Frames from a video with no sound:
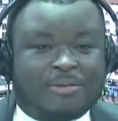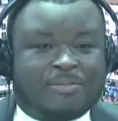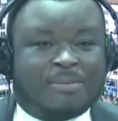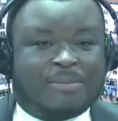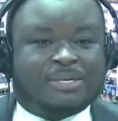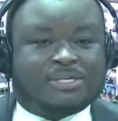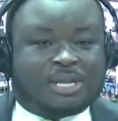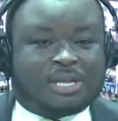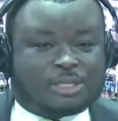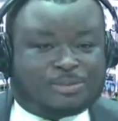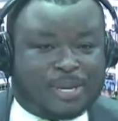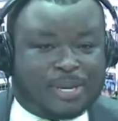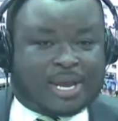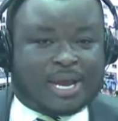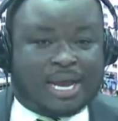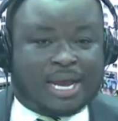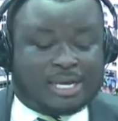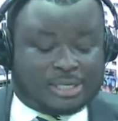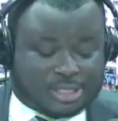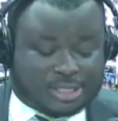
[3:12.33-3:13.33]
Mr.
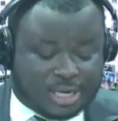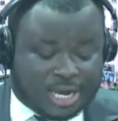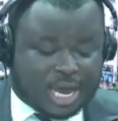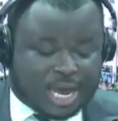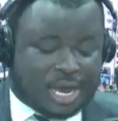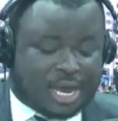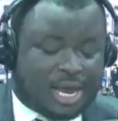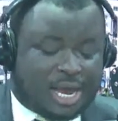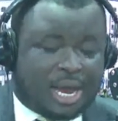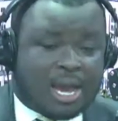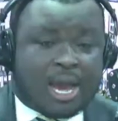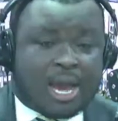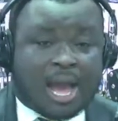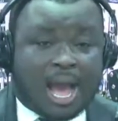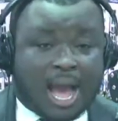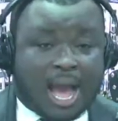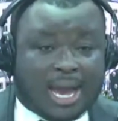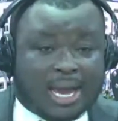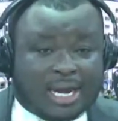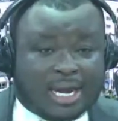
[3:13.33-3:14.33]
Speaker is here. I
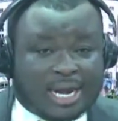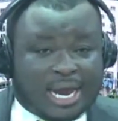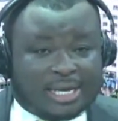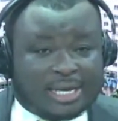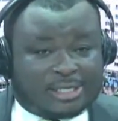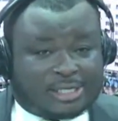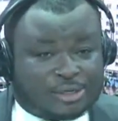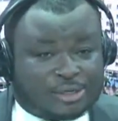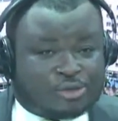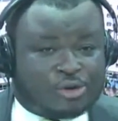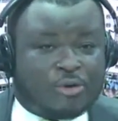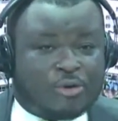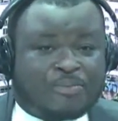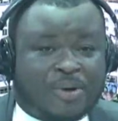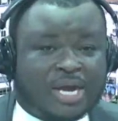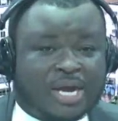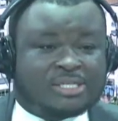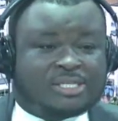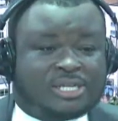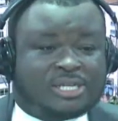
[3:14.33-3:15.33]
hire
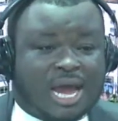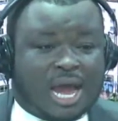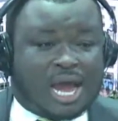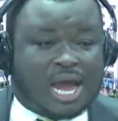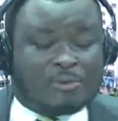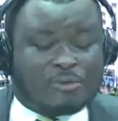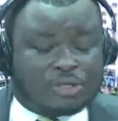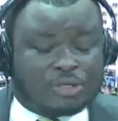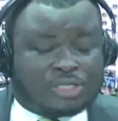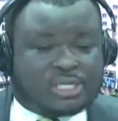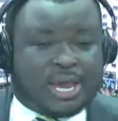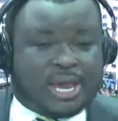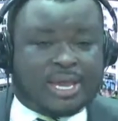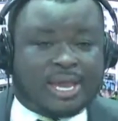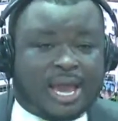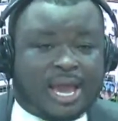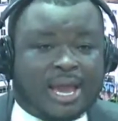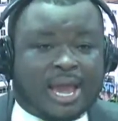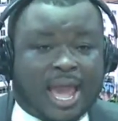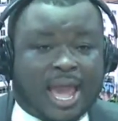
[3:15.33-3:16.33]
92.9. I would say
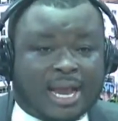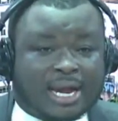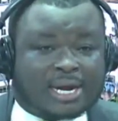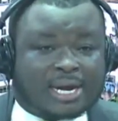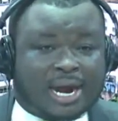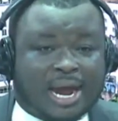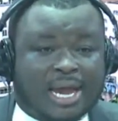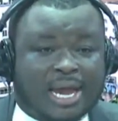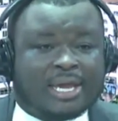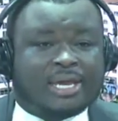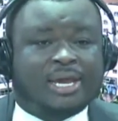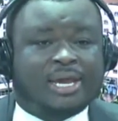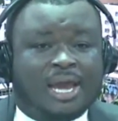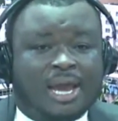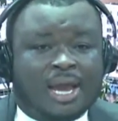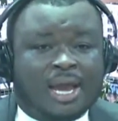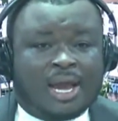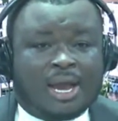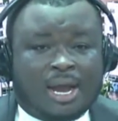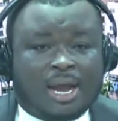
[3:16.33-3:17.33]
yeah and cry.
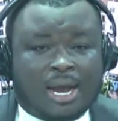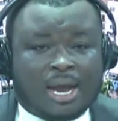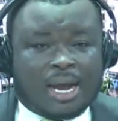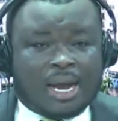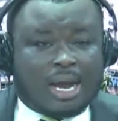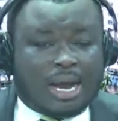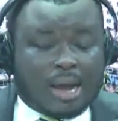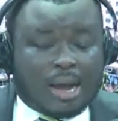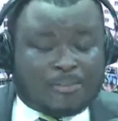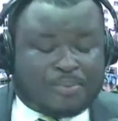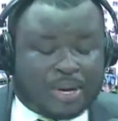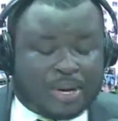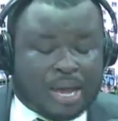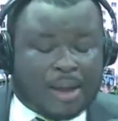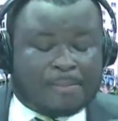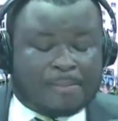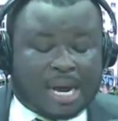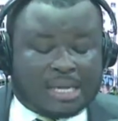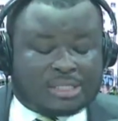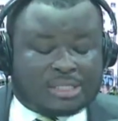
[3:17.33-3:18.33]

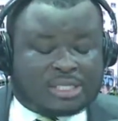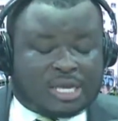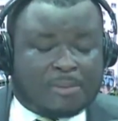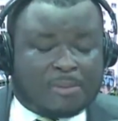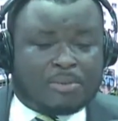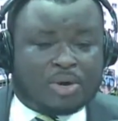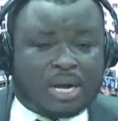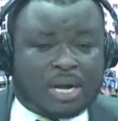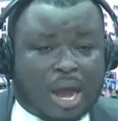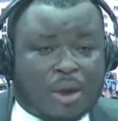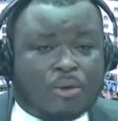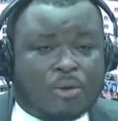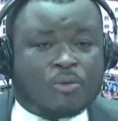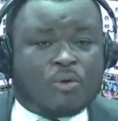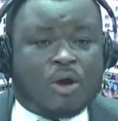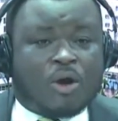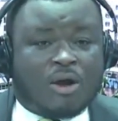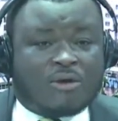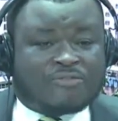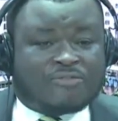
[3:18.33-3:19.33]
Epoye mantemu na
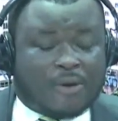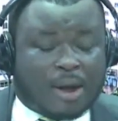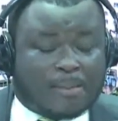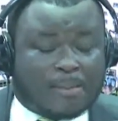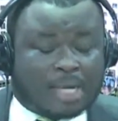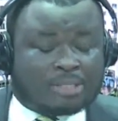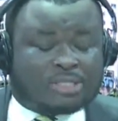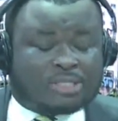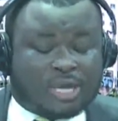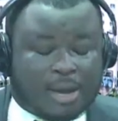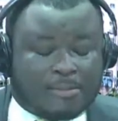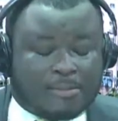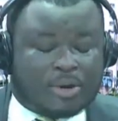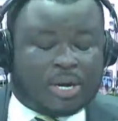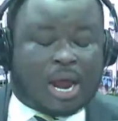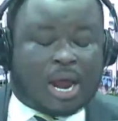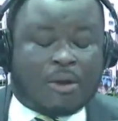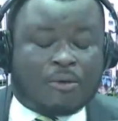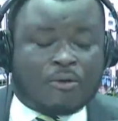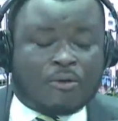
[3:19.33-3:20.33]
uwa from
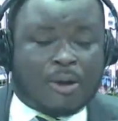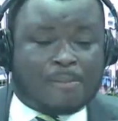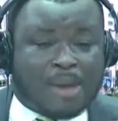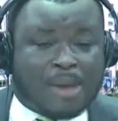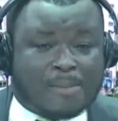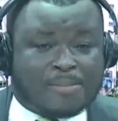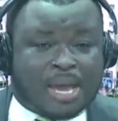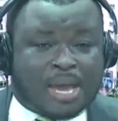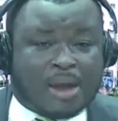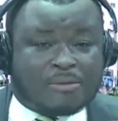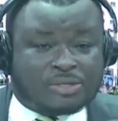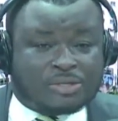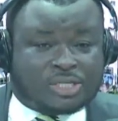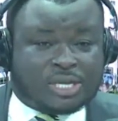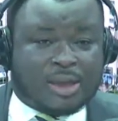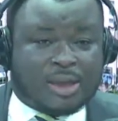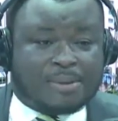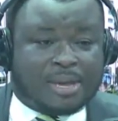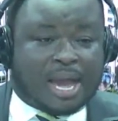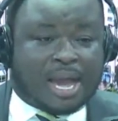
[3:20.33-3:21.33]
mantemu na uwa baby. I would
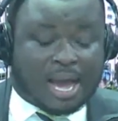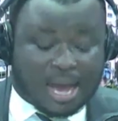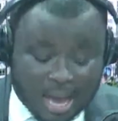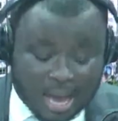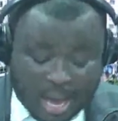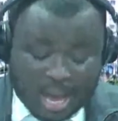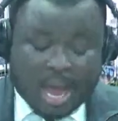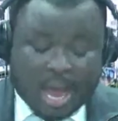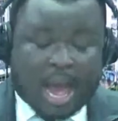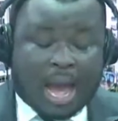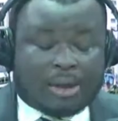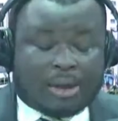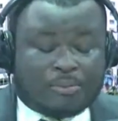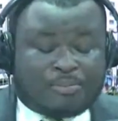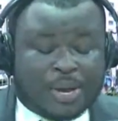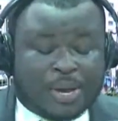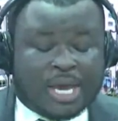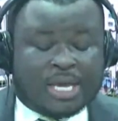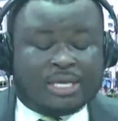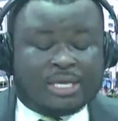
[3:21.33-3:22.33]
say yeah. And
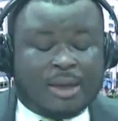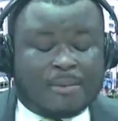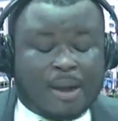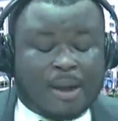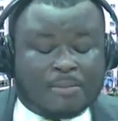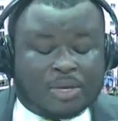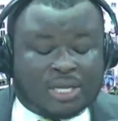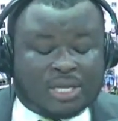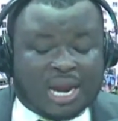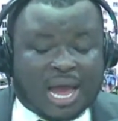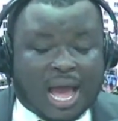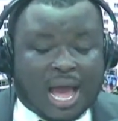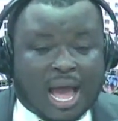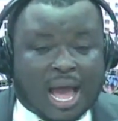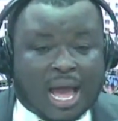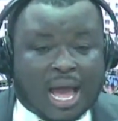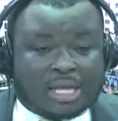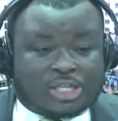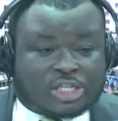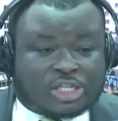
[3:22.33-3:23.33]
Ope
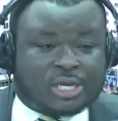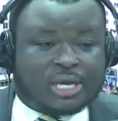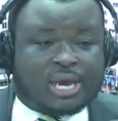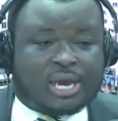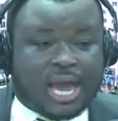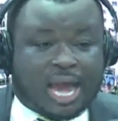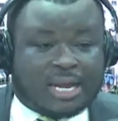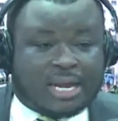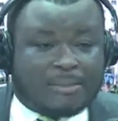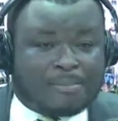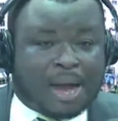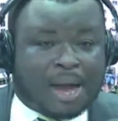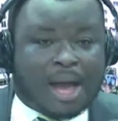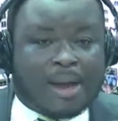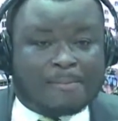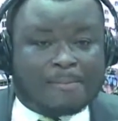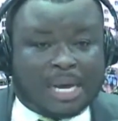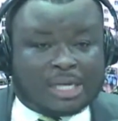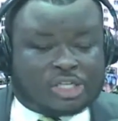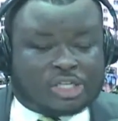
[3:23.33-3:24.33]
yamamunyina che
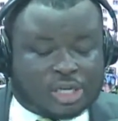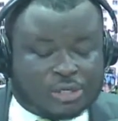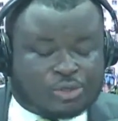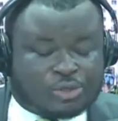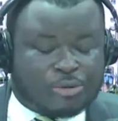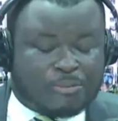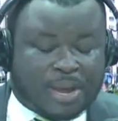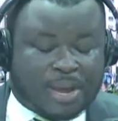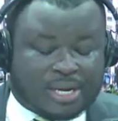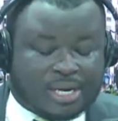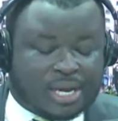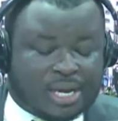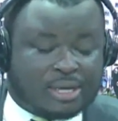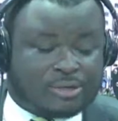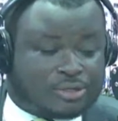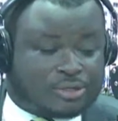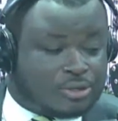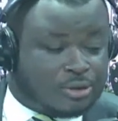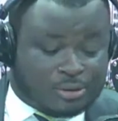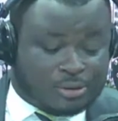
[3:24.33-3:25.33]
ediba machi jumedie
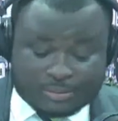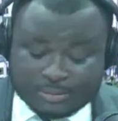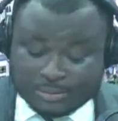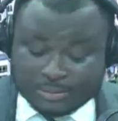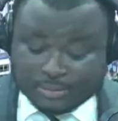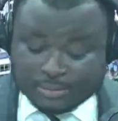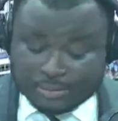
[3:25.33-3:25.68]
iso.